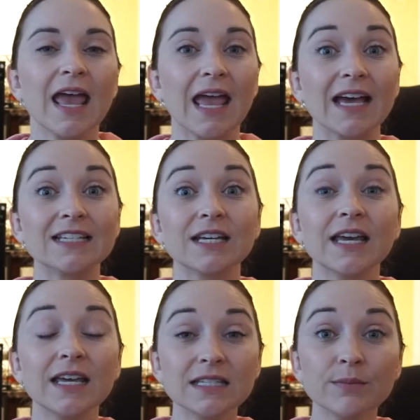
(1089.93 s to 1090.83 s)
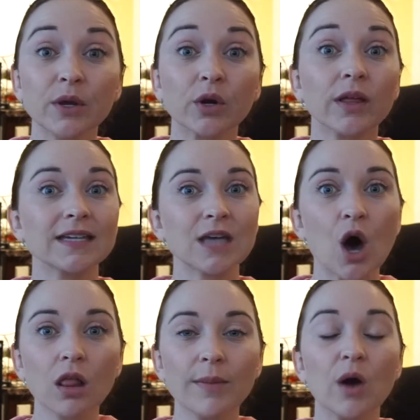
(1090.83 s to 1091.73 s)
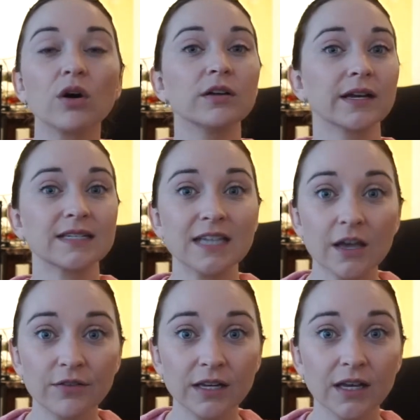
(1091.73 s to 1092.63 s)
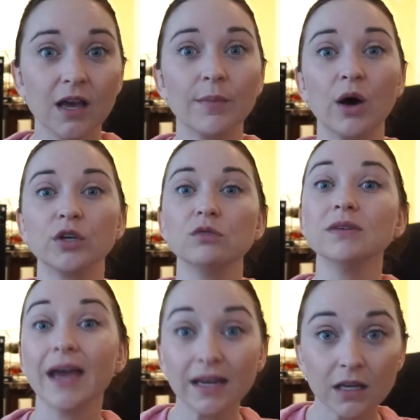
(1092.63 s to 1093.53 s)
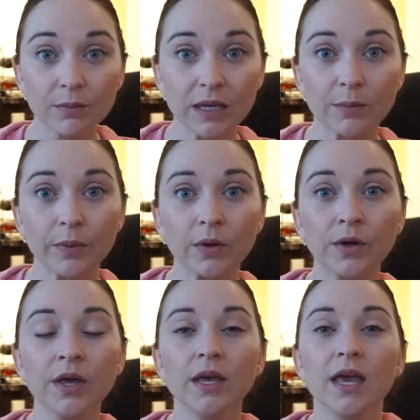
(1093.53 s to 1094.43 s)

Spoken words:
And his mural is all about connectivity, about uniting people.